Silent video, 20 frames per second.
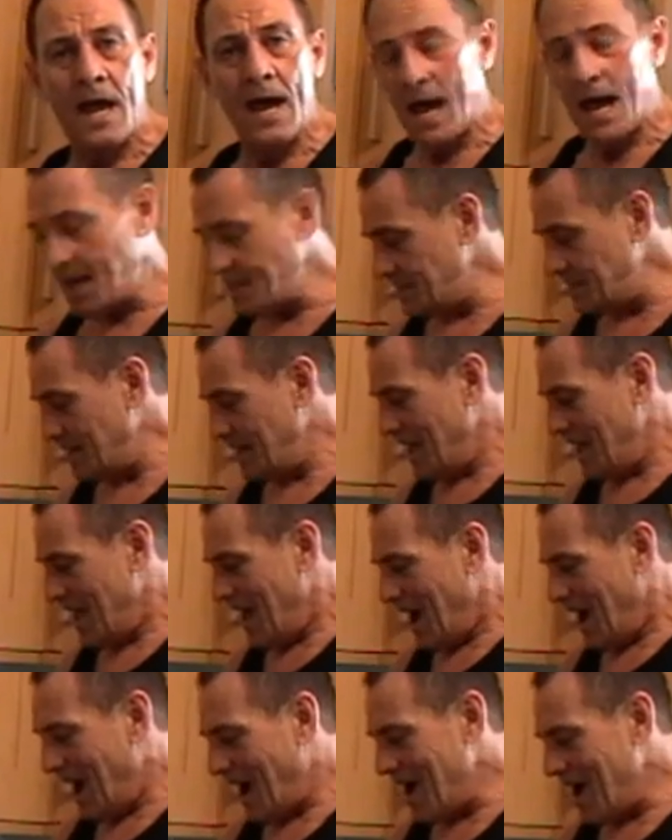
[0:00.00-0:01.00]
And
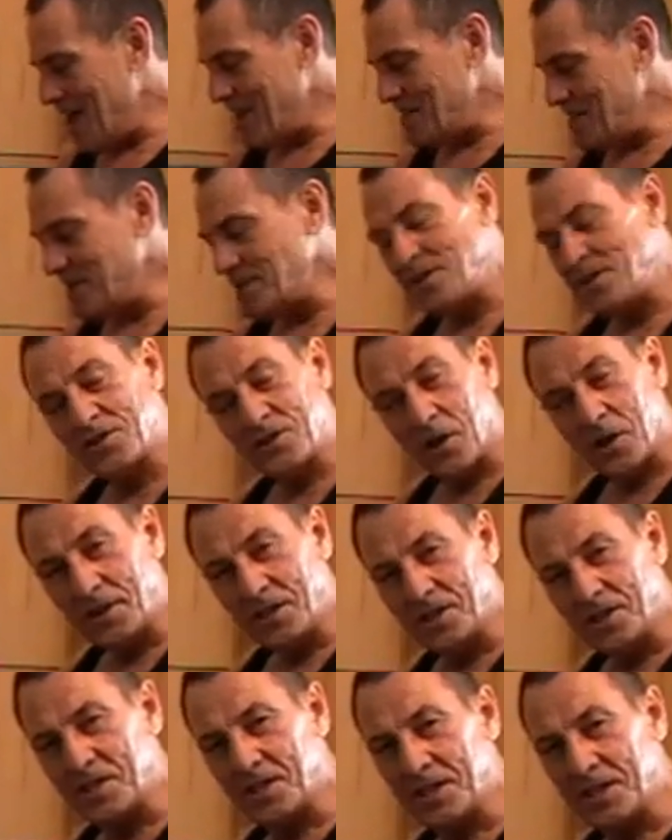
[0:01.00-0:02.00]
this is
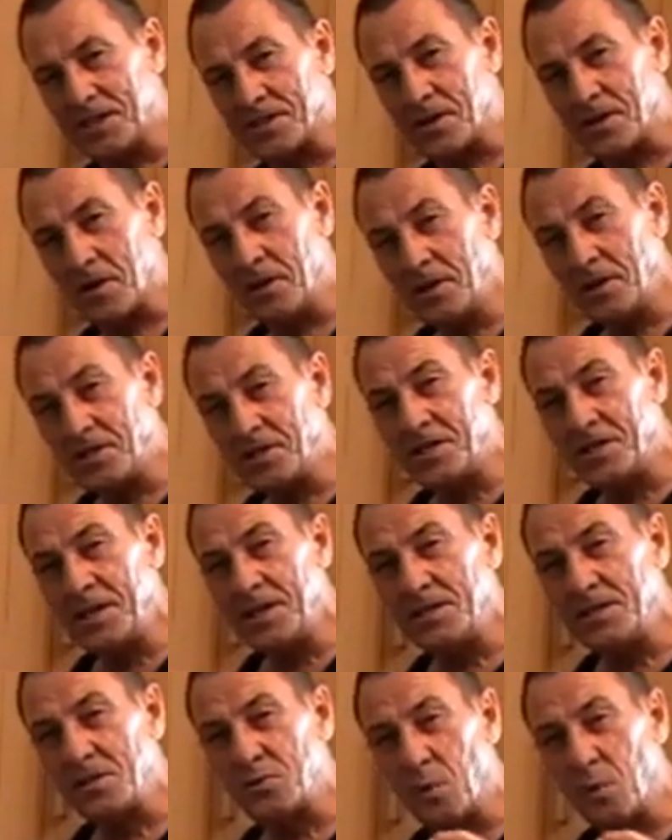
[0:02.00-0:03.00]
cottage cheese. Cottage
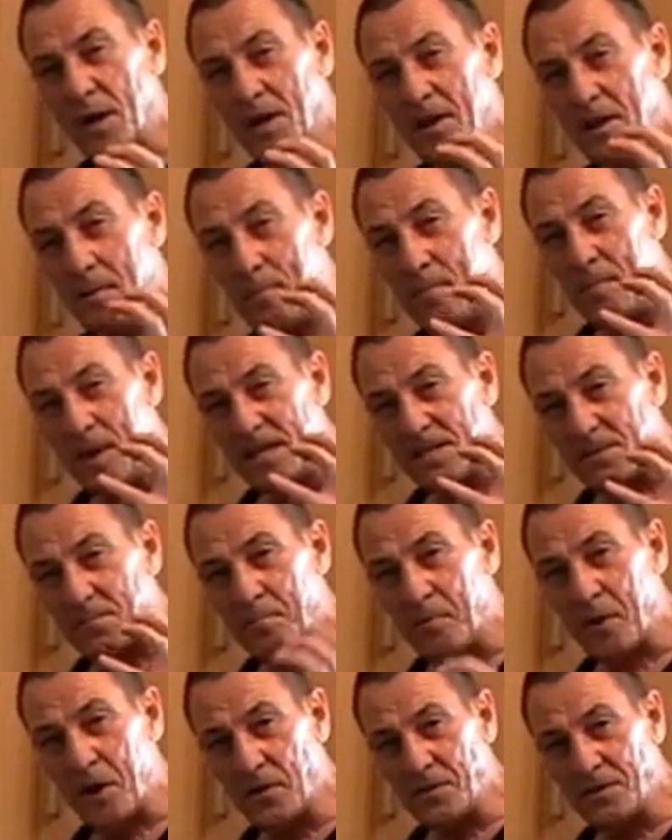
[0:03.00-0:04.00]
cheese is one of the
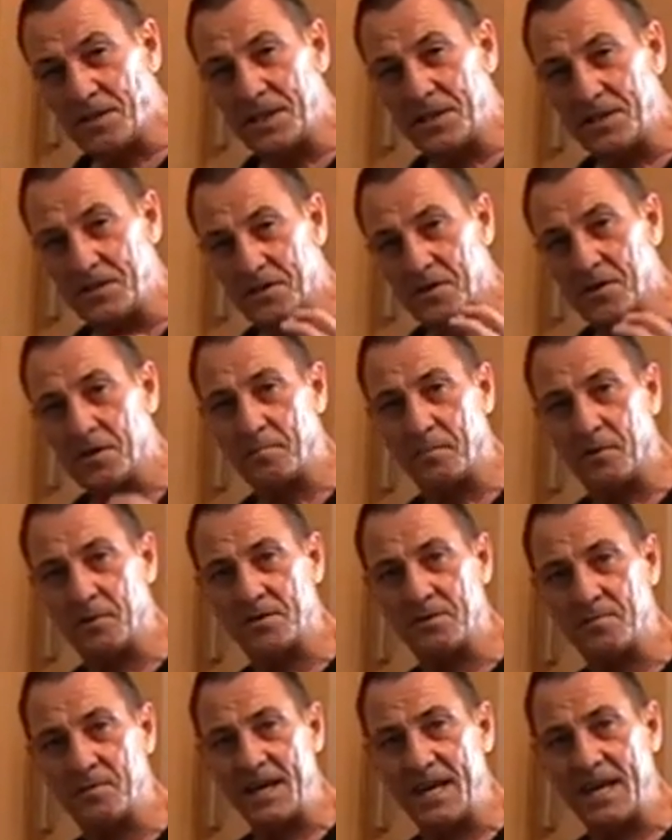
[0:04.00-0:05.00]
best proteins you can
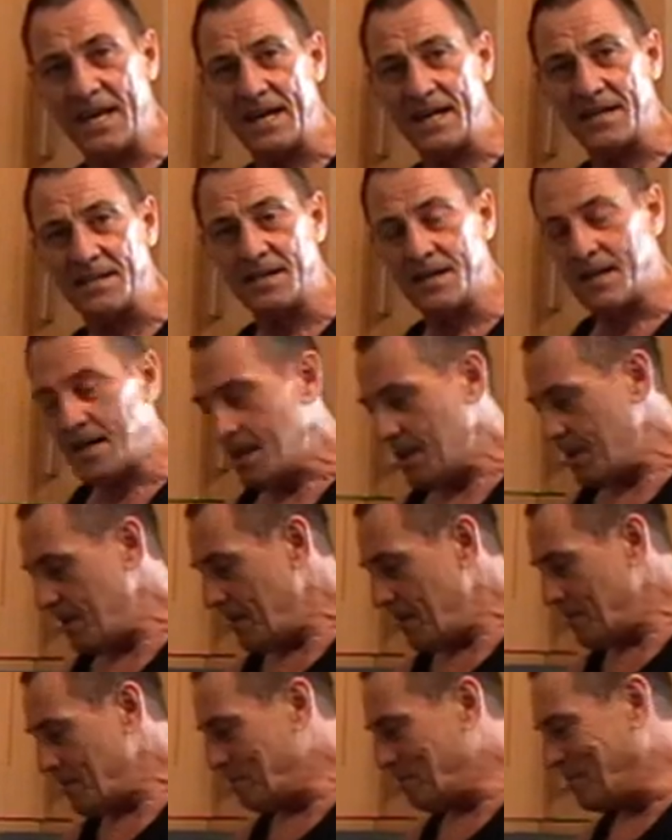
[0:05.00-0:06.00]
possibly get.
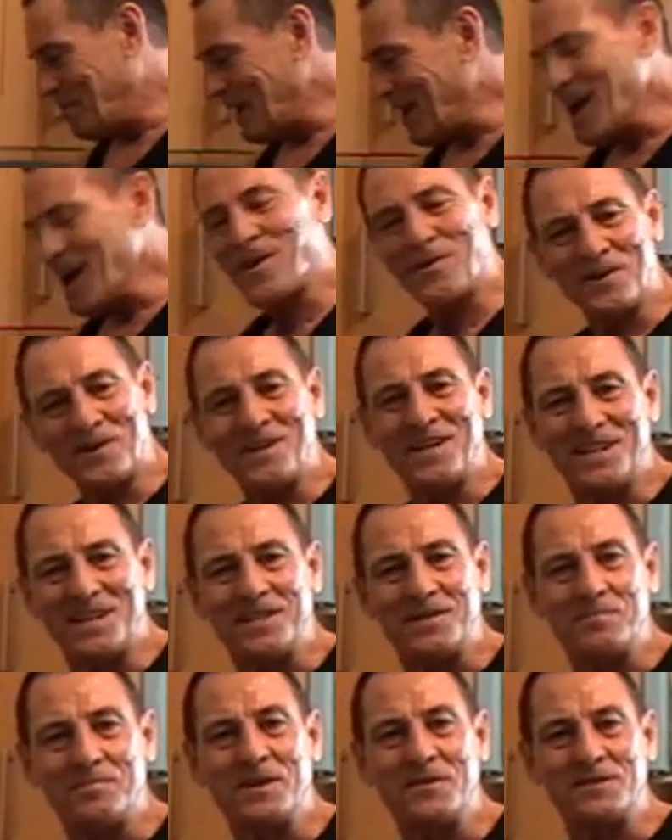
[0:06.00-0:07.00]
But I can't eat
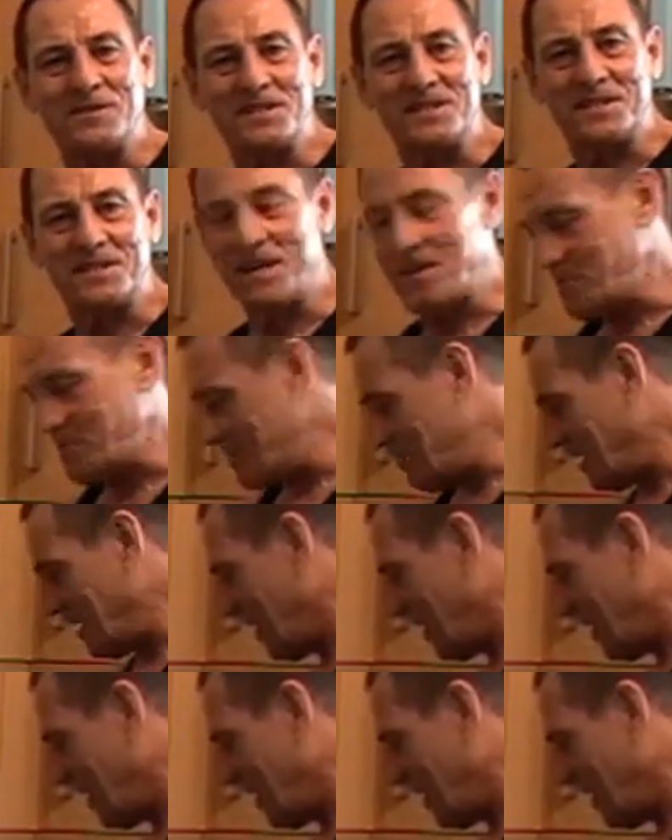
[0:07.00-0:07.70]
it because it's dairy.